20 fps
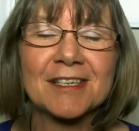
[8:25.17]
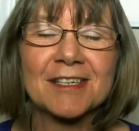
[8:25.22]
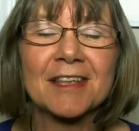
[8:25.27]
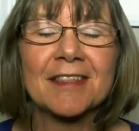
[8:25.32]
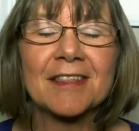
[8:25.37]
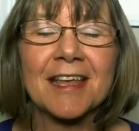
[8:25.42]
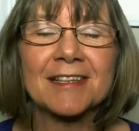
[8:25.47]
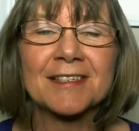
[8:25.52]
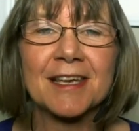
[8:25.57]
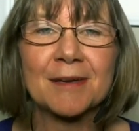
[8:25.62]

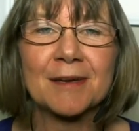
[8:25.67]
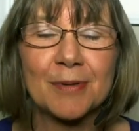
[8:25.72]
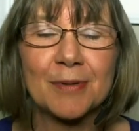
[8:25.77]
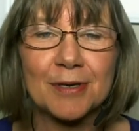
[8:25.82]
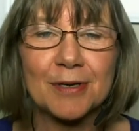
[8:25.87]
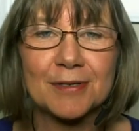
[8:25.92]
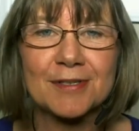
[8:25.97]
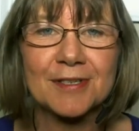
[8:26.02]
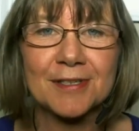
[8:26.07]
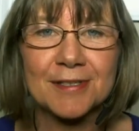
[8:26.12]
that's a
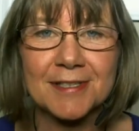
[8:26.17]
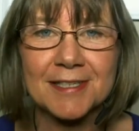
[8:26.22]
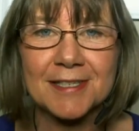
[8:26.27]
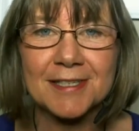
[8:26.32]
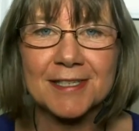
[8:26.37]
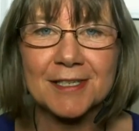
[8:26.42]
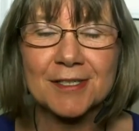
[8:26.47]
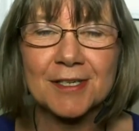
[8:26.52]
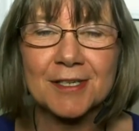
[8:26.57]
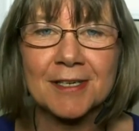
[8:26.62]
personal
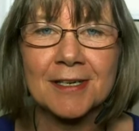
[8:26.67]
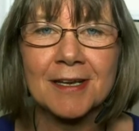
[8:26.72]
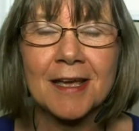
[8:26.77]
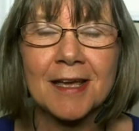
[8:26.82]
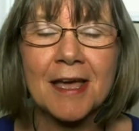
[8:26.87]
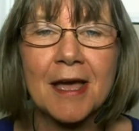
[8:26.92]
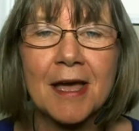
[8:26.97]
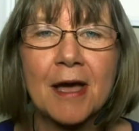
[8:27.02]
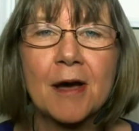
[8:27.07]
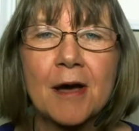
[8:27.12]
decision,
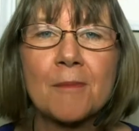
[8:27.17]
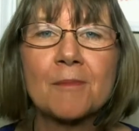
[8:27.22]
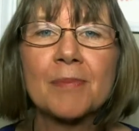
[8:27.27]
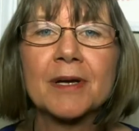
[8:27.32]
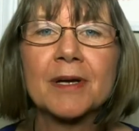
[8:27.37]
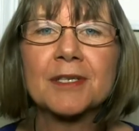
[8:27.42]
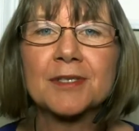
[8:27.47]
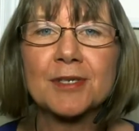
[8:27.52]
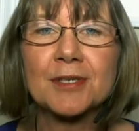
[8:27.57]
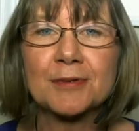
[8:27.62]

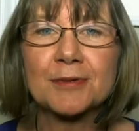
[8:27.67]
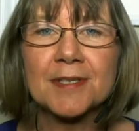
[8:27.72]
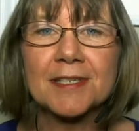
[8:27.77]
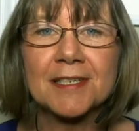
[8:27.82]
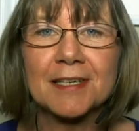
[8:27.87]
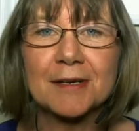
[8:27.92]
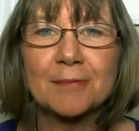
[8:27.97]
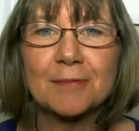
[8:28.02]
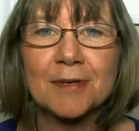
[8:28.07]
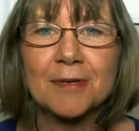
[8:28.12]
but don't
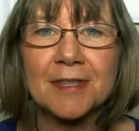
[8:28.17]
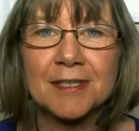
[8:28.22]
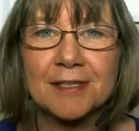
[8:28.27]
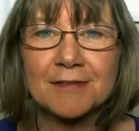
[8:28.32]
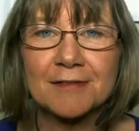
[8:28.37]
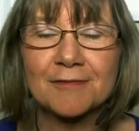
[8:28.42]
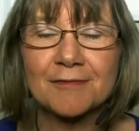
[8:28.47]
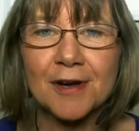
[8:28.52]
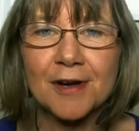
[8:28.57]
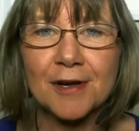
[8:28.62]
stick with the
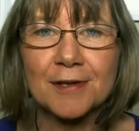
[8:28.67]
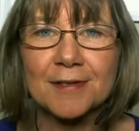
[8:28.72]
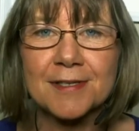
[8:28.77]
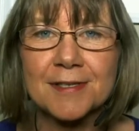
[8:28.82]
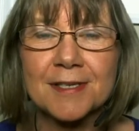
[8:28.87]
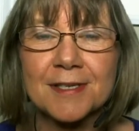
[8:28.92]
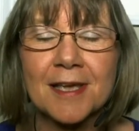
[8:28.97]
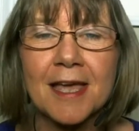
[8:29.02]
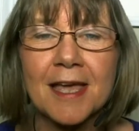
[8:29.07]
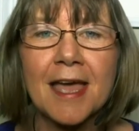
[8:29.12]

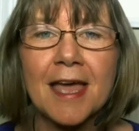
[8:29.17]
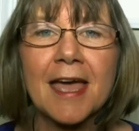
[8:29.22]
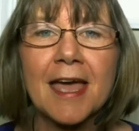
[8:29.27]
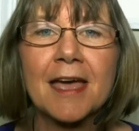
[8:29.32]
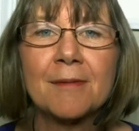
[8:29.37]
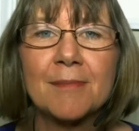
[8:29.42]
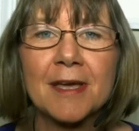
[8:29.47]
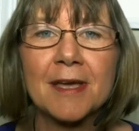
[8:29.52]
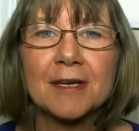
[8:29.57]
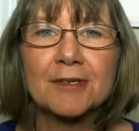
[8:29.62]
defaults
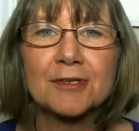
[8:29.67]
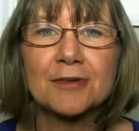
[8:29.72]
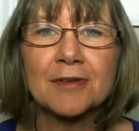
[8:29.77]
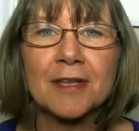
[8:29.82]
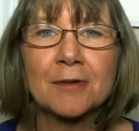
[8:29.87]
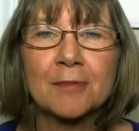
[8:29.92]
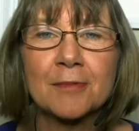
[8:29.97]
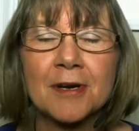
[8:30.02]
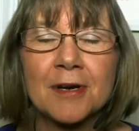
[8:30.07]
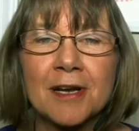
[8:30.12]
and make sure
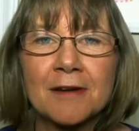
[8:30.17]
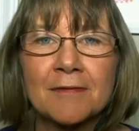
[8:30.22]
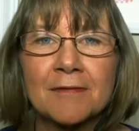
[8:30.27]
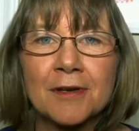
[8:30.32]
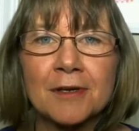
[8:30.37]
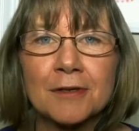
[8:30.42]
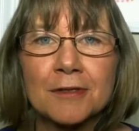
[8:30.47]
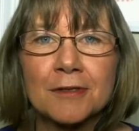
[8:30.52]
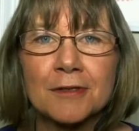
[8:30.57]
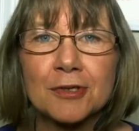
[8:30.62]
that whatever
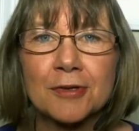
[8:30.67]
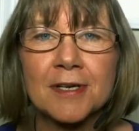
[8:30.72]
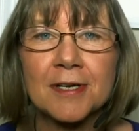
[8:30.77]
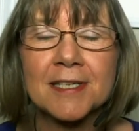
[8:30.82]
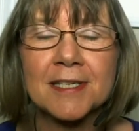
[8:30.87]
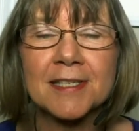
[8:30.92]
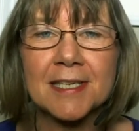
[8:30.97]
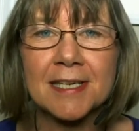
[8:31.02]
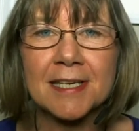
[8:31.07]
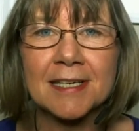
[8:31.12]
your
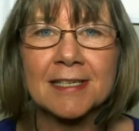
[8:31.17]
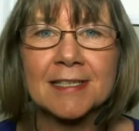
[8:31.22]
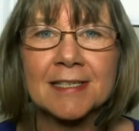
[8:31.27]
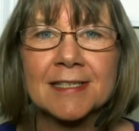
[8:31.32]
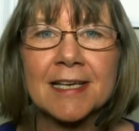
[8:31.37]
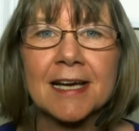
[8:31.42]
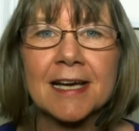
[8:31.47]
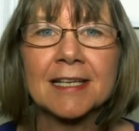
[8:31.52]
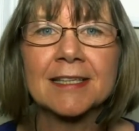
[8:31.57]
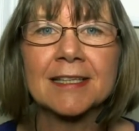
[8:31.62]
choice is
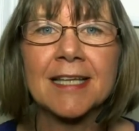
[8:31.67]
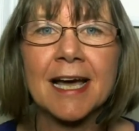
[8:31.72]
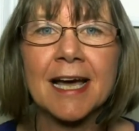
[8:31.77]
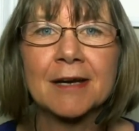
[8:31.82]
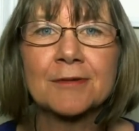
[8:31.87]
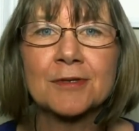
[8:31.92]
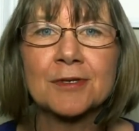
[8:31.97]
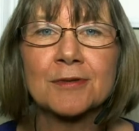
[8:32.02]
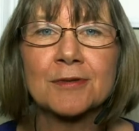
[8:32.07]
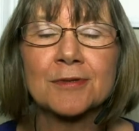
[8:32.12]

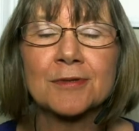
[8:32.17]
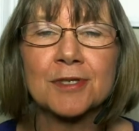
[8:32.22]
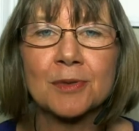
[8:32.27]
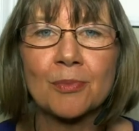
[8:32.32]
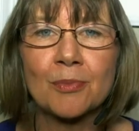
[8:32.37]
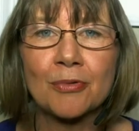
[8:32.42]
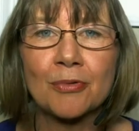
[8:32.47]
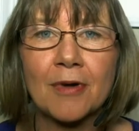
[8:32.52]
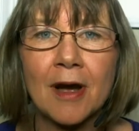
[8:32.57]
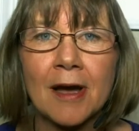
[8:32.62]
allows you to
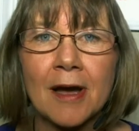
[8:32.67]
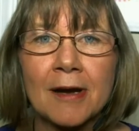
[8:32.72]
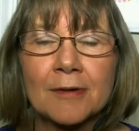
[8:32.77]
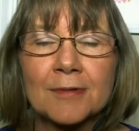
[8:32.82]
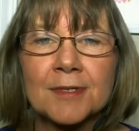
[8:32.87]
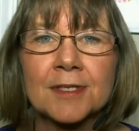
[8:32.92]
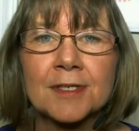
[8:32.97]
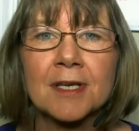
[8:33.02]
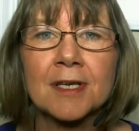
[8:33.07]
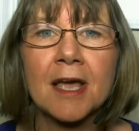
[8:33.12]

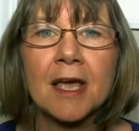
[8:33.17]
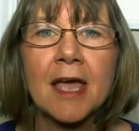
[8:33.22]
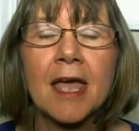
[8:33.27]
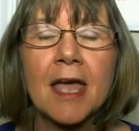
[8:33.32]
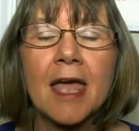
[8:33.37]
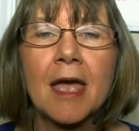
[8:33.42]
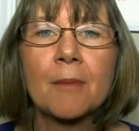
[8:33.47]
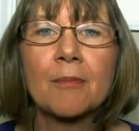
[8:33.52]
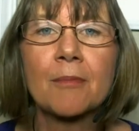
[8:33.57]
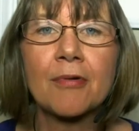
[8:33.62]
browse
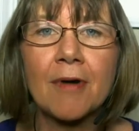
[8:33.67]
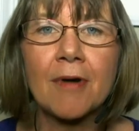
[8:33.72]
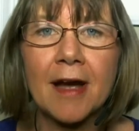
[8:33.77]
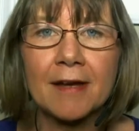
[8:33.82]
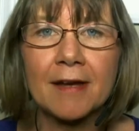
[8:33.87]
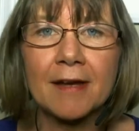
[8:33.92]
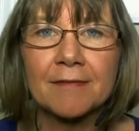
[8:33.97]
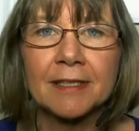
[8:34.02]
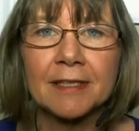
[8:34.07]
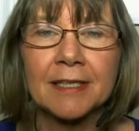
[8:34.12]

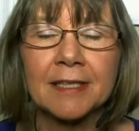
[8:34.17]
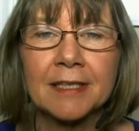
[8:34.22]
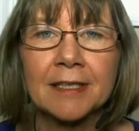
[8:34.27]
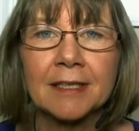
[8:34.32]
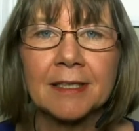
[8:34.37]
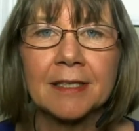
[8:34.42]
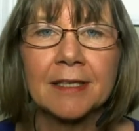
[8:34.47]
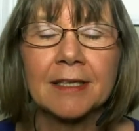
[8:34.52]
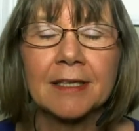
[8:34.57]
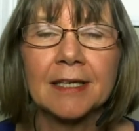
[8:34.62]

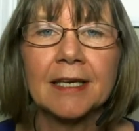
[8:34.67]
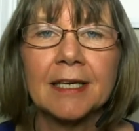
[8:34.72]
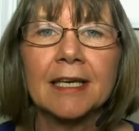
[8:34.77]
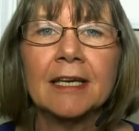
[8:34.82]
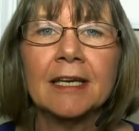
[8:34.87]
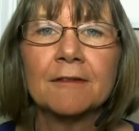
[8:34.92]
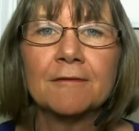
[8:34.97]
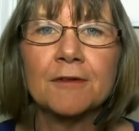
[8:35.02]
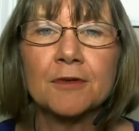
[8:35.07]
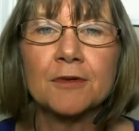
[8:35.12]
privately
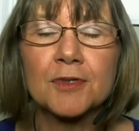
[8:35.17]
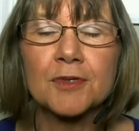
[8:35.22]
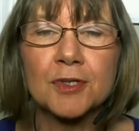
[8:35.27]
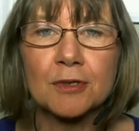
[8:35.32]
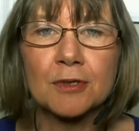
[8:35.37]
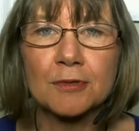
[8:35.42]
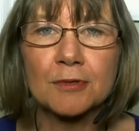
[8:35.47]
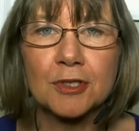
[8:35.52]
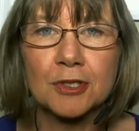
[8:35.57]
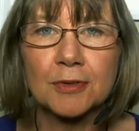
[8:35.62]
if you
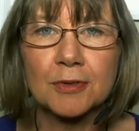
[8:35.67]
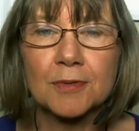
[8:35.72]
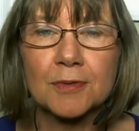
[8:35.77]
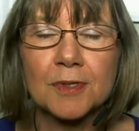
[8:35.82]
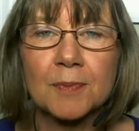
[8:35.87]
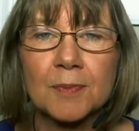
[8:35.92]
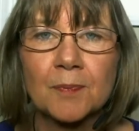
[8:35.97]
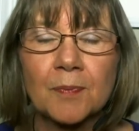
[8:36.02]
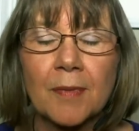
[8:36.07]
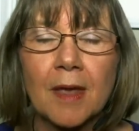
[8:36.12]
so choose.